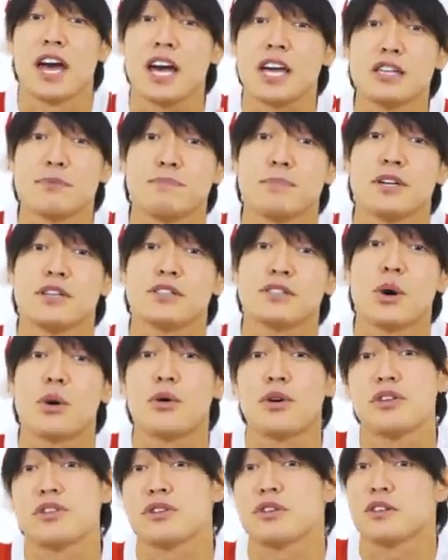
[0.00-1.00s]
8-piece
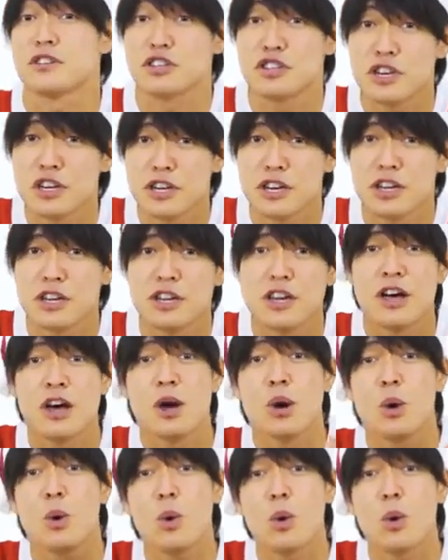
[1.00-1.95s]
original chicken